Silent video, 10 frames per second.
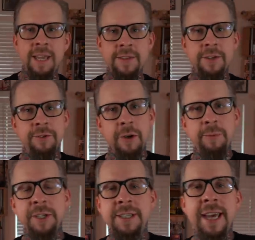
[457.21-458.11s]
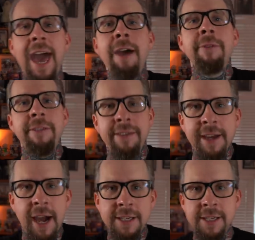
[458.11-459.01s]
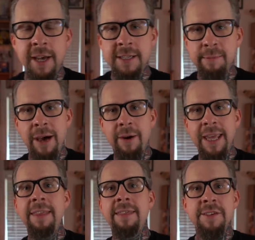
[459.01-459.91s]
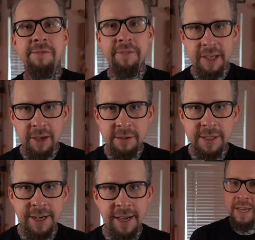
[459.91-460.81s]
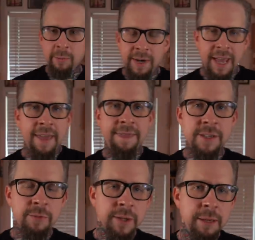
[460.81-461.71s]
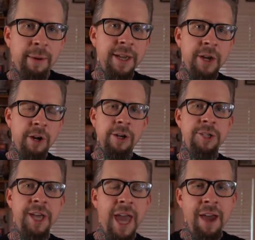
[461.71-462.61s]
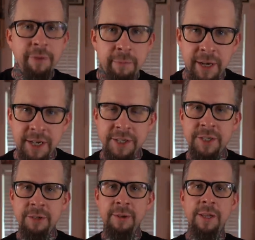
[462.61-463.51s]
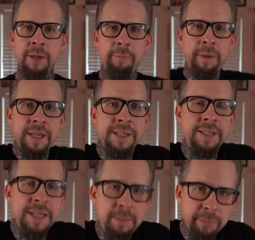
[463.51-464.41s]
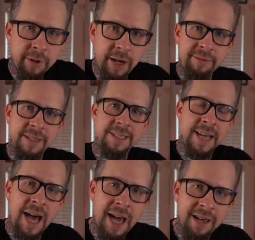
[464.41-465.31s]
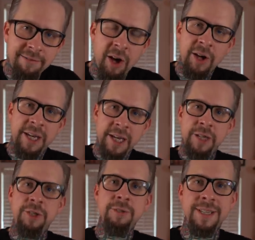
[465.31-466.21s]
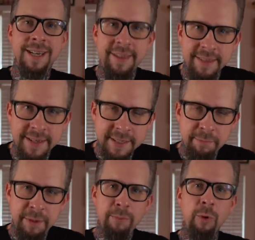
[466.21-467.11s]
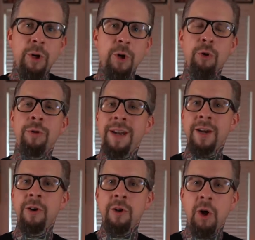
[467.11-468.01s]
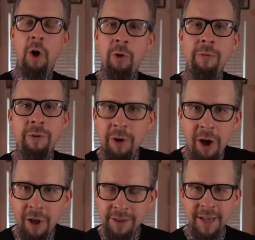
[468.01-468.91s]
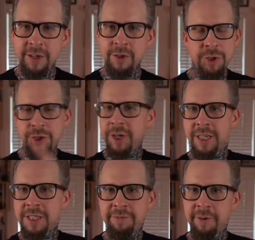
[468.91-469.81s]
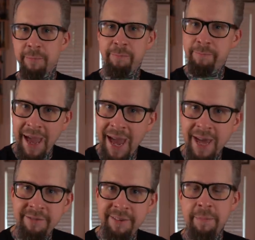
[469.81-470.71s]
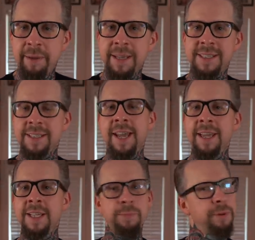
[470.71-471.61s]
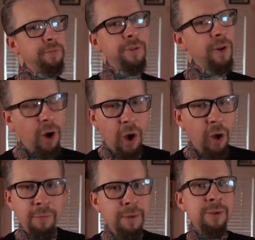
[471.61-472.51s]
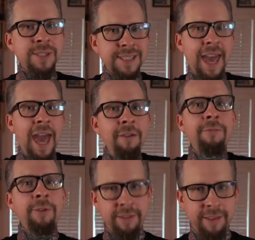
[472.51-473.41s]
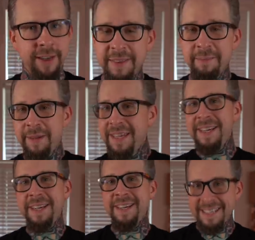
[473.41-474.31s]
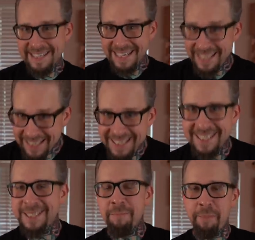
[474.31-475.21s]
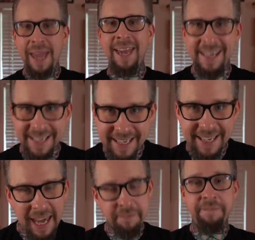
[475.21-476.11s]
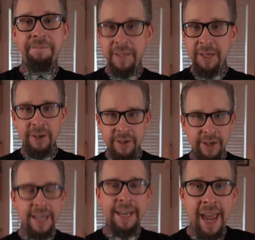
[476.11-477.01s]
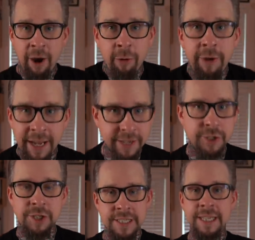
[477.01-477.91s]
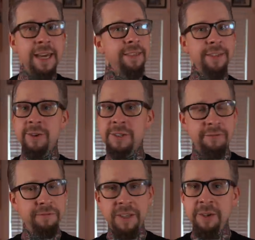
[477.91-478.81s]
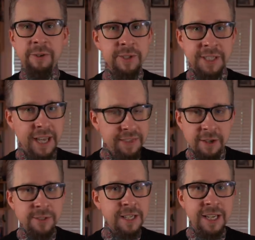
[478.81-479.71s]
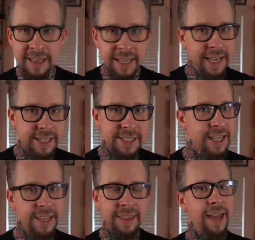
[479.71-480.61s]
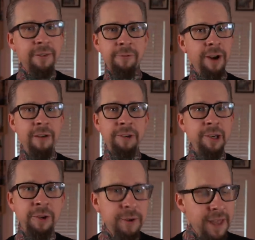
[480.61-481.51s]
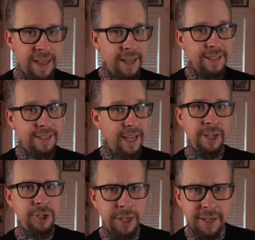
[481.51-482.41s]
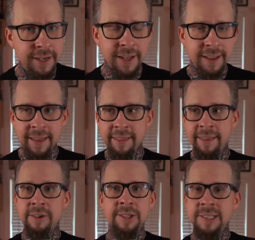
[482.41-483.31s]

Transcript: in the description to everything I talked about in this video today. And I wanna end this really by encouraging everybody to do a little bit deeper of a dive on issues like this and be more critical overall, not just for bad vaping science, but for almost everything. The media needs panic and fear and outrage to get those views and those clicks and that revenue and that attention that they're